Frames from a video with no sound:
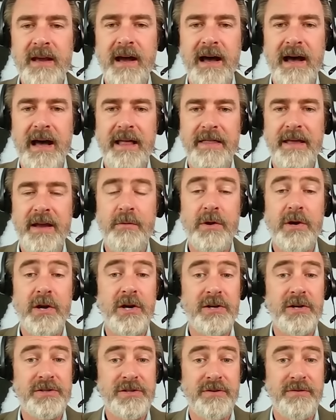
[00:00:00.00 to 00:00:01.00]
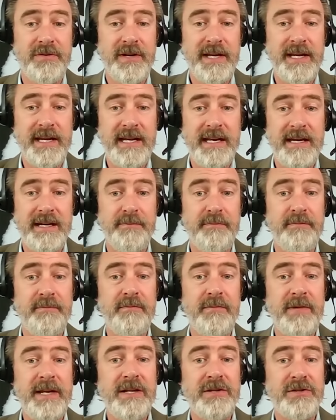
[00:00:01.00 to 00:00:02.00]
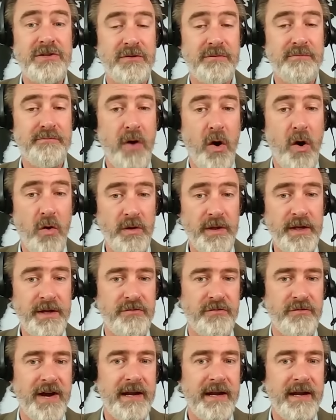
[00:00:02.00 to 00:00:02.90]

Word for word: Uh, they would also need eastern Poland,